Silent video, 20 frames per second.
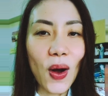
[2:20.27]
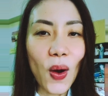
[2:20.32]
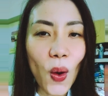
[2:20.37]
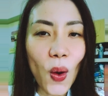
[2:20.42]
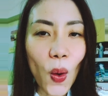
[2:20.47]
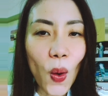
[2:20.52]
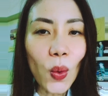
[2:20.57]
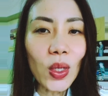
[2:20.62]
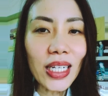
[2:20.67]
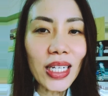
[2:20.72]

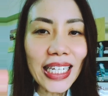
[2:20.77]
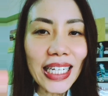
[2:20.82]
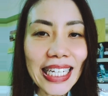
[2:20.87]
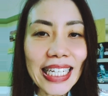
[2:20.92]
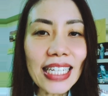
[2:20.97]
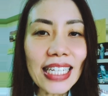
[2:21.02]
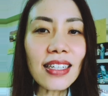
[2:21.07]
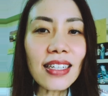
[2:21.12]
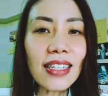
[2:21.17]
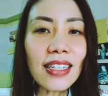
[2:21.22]

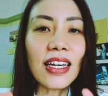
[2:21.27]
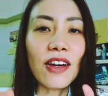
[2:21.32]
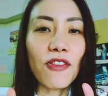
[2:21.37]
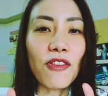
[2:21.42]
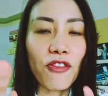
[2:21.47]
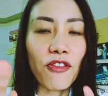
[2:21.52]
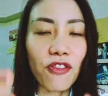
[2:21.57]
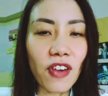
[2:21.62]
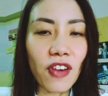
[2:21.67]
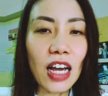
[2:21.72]
only
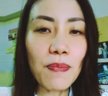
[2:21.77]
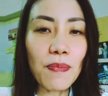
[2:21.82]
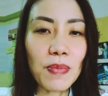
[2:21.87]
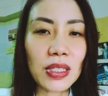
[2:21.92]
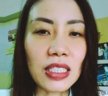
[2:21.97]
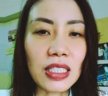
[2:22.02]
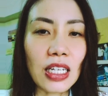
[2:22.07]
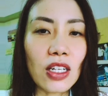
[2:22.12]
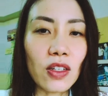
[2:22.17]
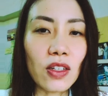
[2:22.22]

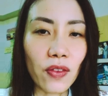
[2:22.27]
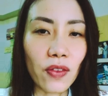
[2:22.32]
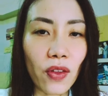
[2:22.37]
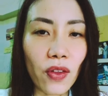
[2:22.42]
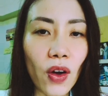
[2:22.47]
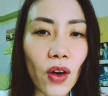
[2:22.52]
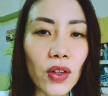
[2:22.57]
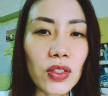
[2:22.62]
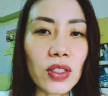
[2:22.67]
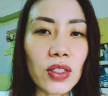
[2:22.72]
5% of
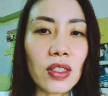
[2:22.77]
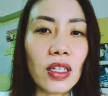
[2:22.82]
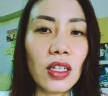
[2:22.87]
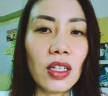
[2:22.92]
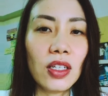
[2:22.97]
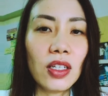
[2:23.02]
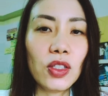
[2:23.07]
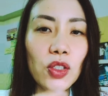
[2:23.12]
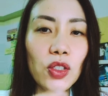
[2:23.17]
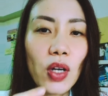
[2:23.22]
thoughts
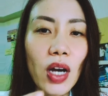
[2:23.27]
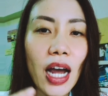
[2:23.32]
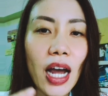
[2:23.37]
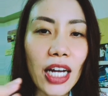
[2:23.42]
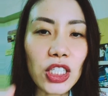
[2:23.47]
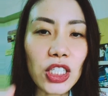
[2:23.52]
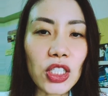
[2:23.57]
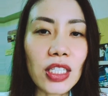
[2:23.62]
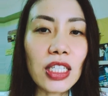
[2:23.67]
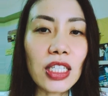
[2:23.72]
you are
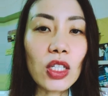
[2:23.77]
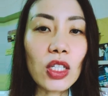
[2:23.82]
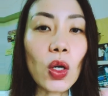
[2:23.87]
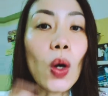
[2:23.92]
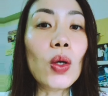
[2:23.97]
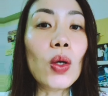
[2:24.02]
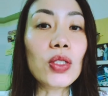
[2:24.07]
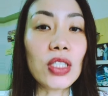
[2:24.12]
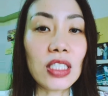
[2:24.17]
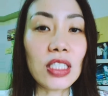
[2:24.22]
actually
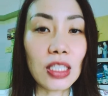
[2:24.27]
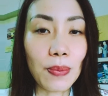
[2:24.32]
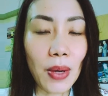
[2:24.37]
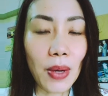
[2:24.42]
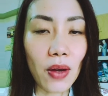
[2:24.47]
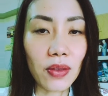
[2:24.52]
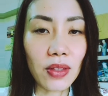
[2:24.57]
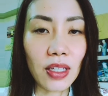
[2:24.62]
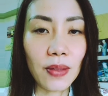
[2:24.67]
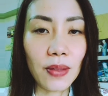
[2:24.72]
conscious
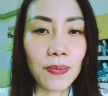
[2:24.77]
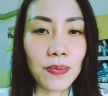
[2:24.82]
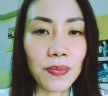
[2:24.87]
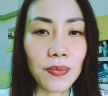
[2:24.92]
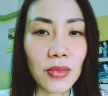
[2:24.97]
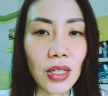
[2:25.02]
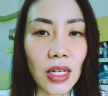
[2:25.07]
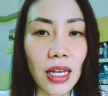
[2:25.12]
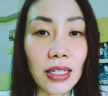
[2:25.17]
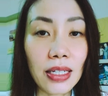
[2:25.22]
about it,
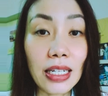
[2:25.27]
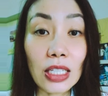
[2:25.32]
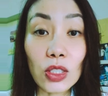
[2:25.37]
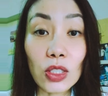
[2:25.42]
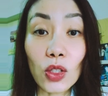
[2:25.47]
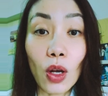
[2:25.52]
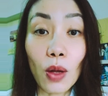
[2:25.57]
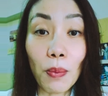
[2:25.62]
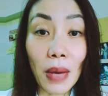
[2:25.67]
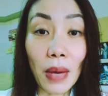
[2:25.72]
and that's
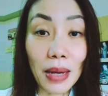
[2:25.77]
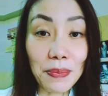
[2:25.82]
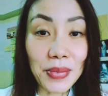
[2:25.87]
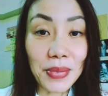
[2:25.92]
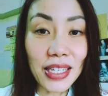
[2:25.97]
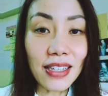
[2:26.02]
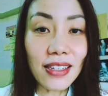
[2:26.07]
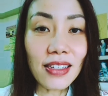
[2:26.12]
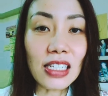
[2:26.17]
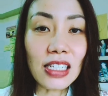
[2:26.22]
not by
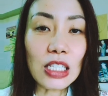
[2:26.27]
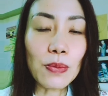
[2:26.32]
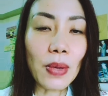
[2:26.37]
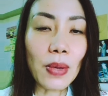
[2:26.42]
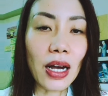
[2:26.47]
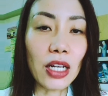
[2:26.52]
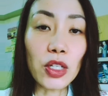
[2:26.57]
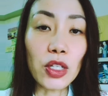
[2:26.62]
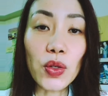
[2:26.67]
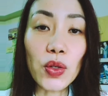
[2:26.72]
me, it's
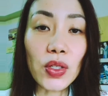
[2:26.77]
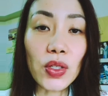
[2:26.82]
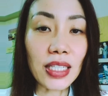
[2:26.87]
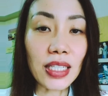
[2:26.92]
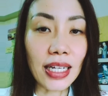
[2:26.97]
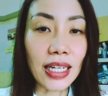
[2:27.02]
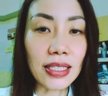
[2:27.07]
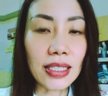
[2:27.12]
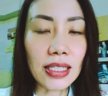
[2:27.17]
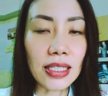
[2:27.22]
by
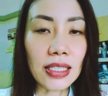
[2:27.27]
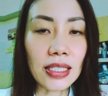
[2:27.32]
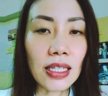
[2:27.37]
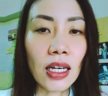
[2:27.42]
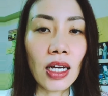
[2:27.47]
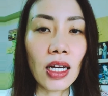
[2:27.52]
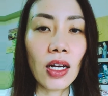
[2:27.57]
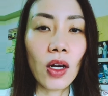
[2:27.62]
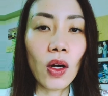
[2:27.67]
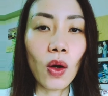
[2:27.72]
neuroscientists.
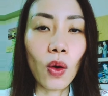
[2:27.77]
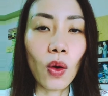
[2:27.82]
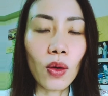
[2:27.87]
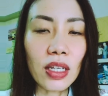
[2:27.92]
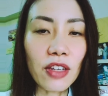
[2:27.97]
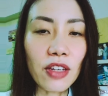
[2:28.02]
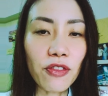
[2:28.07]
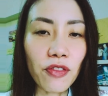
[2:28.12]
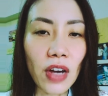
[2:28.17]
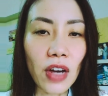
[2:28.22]
Only
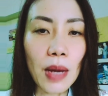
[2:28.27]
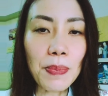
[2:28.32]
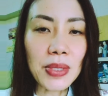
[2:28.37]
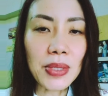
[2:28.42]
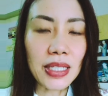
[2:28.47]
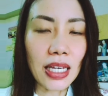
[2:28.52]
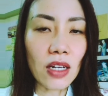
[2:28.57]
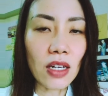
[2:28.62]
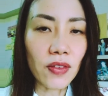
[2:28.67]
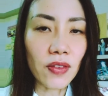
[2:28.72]

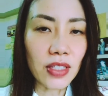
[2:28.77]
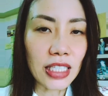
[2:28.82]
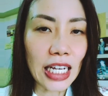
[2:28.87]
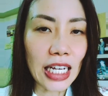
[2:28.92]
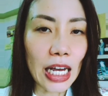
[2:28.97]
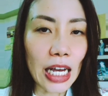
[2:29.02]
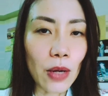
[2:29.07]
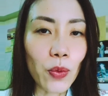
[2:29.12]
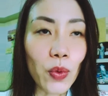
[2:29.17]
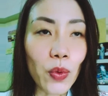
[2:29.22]
5% of the
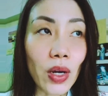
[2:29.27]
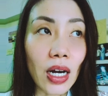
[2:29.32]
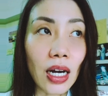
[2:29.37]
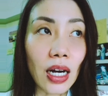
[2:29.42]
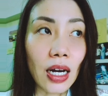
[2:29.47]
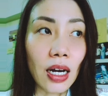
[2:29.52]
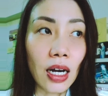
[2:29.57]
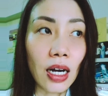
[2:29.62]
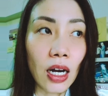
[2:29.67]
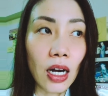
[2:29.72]
time we are
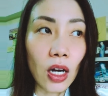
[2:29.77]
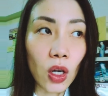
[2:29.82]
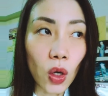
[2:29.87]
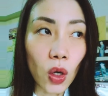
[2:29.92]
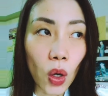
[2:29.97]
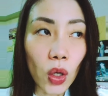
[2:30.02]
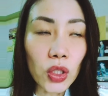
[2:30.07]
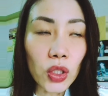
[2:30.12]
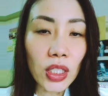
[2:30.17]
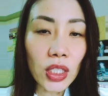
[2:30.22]

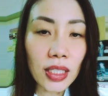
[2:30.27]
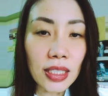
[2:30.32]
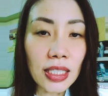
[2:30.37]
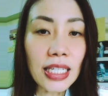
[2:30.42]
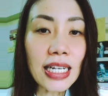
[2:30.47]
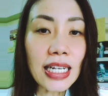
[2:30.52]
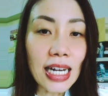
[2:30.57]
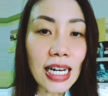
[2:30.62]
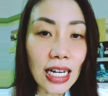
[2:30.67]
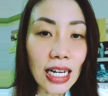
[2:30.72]

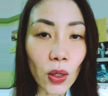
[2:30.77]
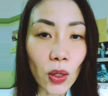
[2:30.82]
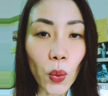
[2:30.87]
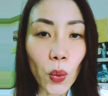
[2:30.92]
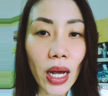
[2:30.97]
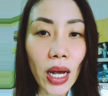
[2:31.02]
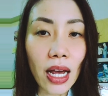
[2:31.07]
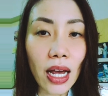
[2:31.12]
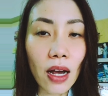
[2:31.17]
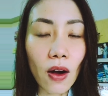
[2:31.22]
consciously
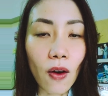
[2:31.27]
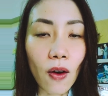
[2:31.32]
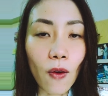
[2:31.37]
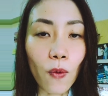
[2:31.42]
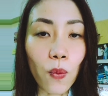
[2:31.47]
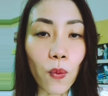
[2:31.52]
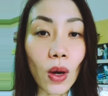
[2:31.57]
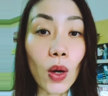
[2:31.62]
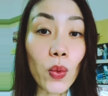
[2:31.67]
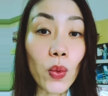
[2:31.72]
aware of
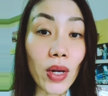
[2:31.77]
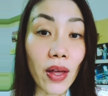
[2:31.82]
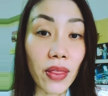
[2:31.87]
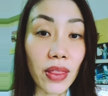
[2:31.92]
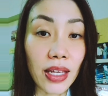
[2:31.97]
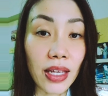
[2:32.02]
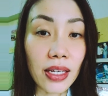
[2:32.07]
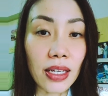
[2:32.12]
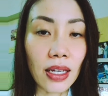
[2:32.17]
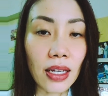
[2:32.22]
what we are
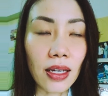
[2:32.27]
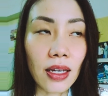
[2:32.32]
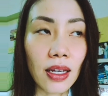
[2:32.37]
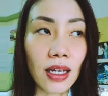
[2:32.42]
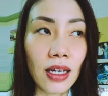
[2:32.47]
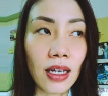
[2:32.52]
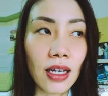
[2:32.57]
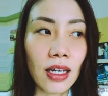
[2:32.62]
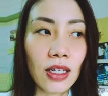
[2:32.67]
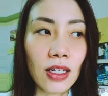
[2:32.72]
thinking.
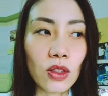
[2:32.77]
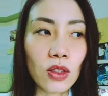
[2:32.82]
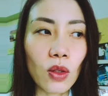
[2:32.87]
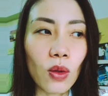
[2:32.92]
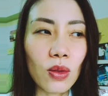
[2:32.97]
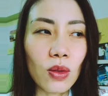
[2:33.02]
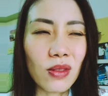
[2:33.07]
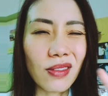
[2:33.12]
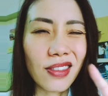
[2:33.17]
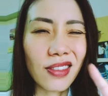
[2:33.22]

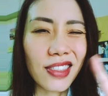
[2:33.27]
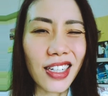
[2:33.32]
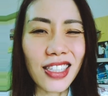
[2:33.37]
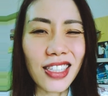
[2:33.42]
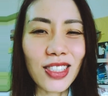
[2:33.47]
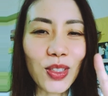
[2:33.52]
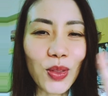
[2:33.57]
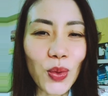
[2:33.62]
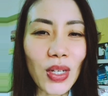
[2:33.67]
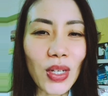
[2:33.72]
So
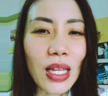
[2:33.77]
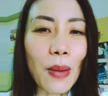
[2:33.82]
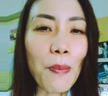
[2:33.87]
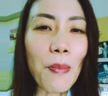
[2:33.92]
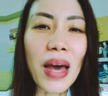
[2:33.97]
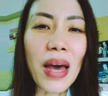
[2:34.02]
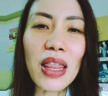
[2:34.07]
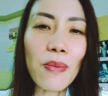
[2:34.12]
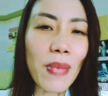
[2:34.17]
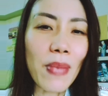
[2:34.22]
just do it
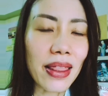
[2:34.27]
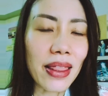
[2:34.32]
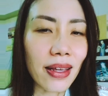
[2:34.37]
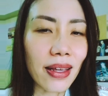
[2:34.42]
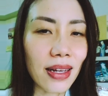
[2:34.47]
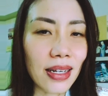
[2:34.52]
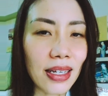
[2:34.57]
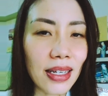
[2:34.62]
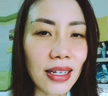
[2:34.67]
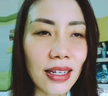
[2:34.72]

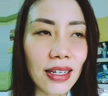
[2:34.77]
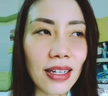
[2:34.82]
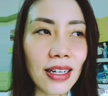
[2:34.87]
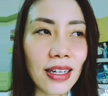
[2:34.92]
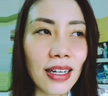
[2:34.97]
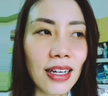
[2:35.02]
mathematically.